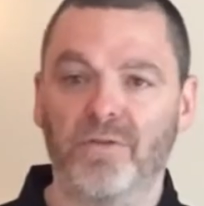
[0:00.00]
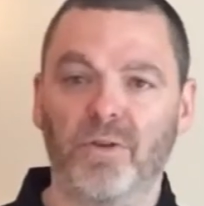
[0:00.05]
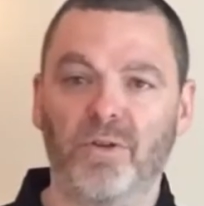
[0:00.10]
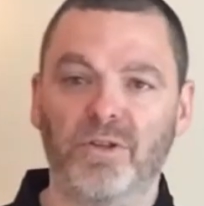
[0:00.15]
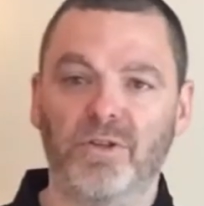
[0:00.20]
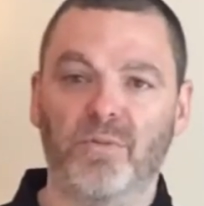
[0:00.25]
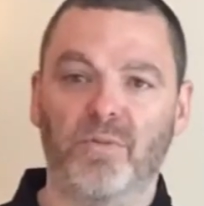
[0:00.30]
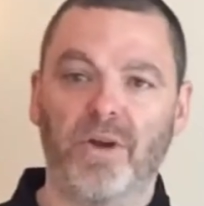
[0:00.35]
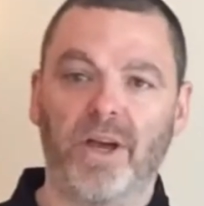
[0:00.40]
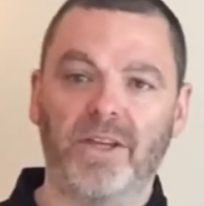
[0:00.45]
of
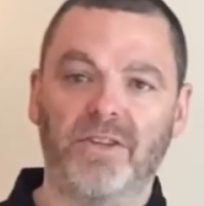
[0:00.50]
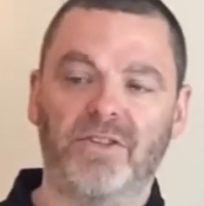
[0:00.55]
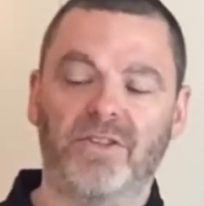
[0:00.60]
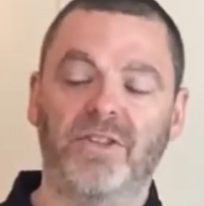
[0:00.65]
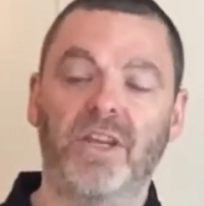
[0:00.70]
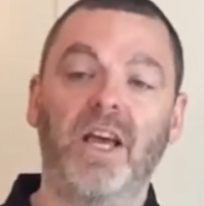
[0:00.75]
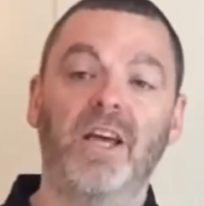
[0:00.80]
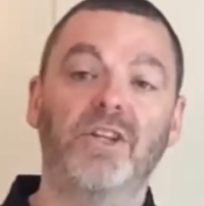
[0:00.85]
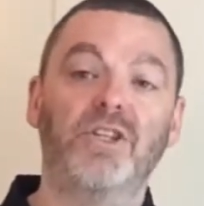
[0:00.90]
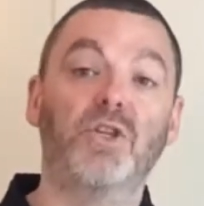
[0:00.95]
those
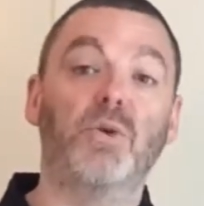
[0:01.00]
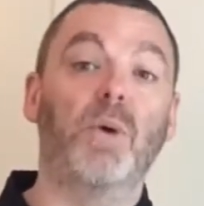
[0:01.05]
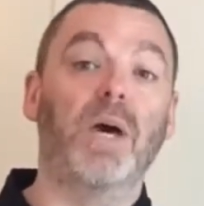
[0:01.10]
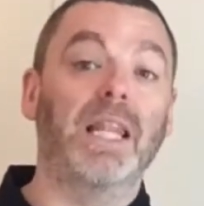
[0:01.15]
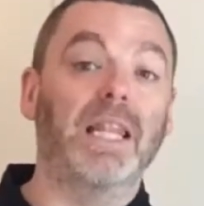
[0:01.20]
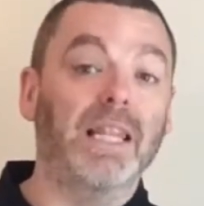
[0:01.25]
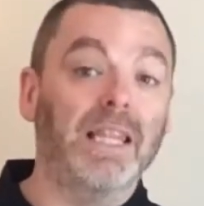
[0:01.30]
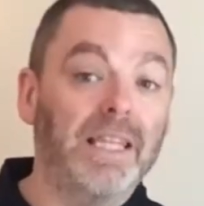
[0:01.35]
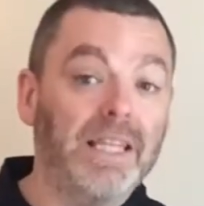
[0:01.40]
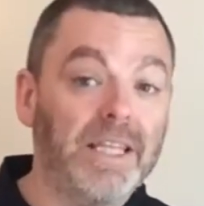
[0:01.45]
breasts to
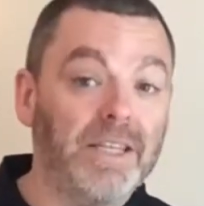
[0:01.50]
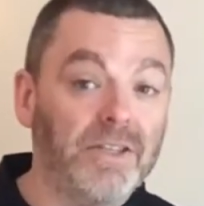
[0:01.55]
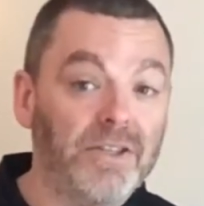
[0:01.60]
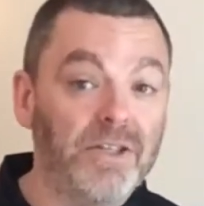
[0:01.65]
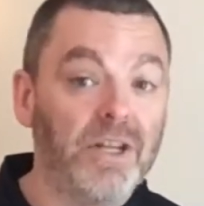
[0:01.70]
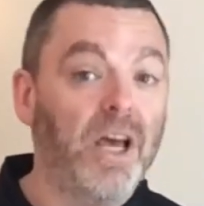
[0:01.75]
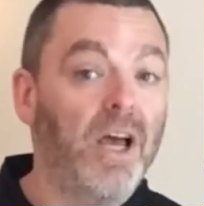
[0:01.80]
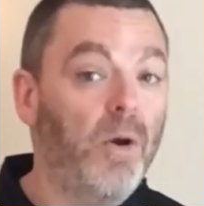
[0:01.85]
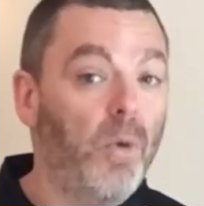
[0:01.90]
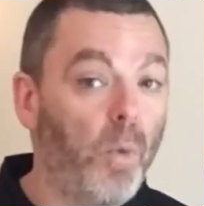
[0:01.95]
at
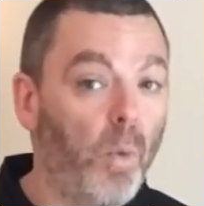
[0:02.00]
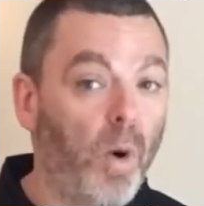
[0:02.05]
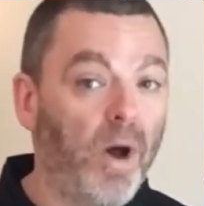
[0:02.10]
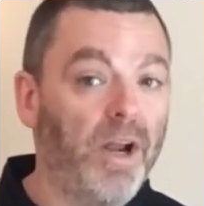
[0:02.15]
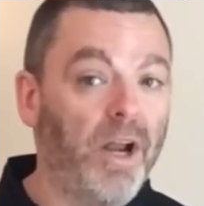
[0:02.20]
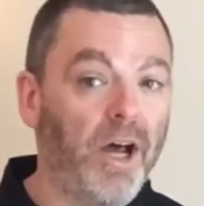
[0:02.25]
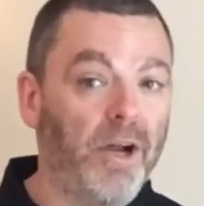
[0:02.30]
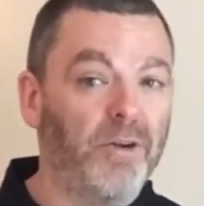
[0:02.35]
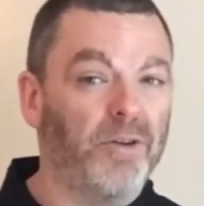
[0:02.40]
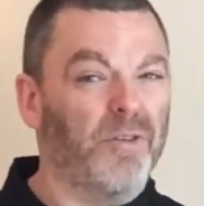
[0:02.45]
least
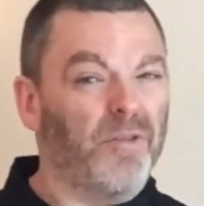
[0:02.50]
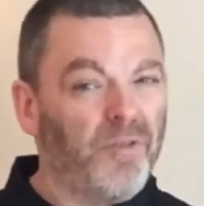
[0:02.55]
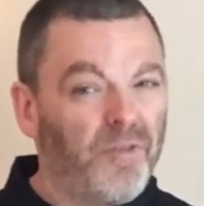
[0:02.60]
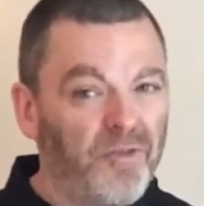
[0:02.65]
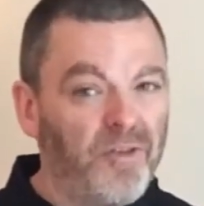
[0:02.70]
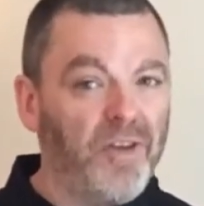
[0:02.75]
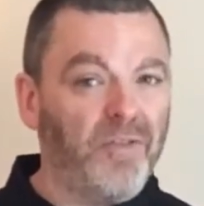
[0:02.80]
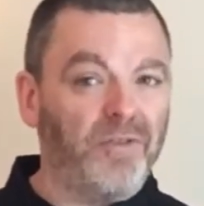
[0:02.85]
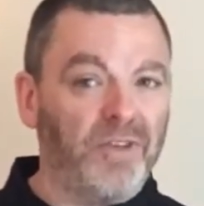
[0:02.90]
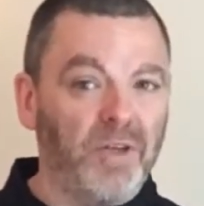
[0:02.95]

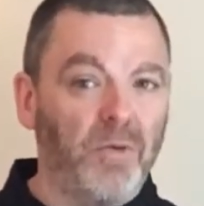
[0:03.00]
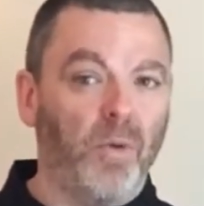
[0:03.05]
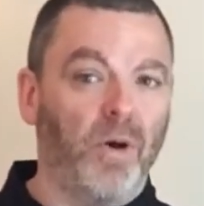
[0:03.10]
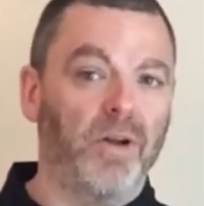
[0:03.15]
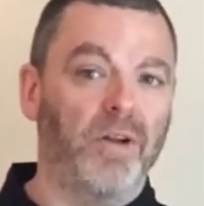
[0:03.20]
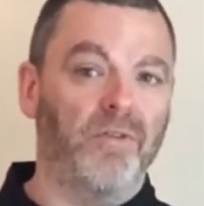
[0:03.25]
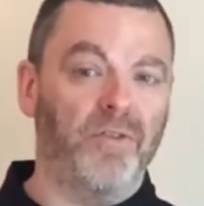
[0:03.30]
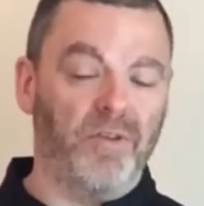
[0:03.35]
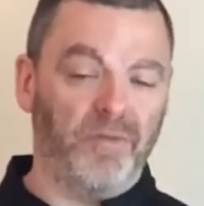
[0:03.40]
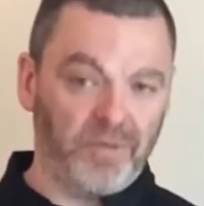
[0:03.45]
150,
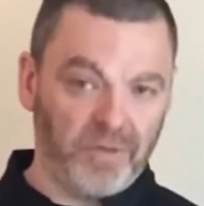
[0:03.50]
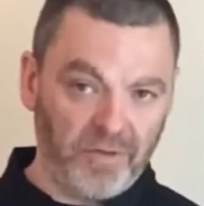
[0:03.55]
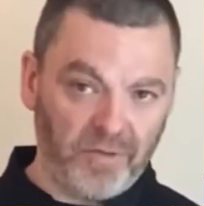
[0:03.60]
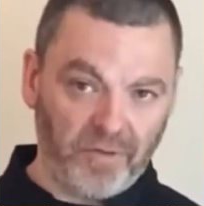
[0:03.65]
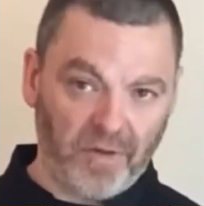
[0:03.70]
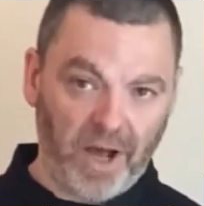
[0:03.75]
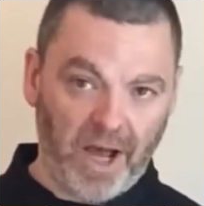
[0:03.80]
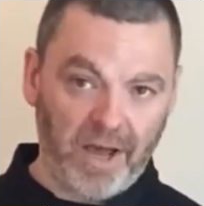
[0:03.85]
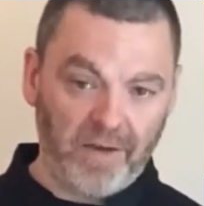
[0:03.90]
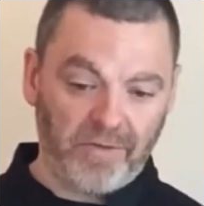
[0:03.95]

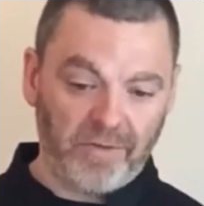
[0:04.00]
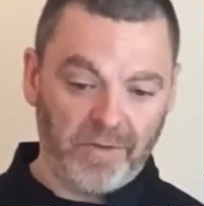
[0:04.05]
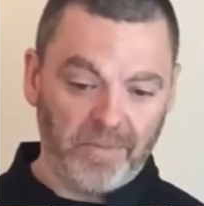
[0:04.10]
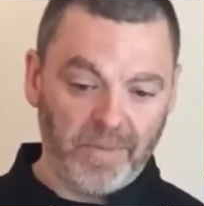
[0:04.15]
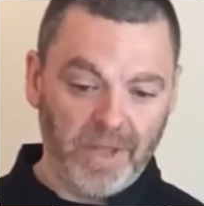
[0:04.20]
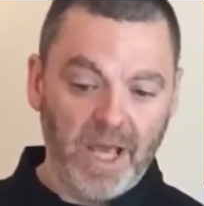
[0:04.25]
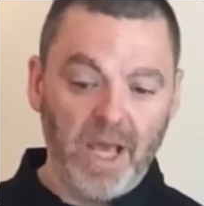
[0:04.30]
155.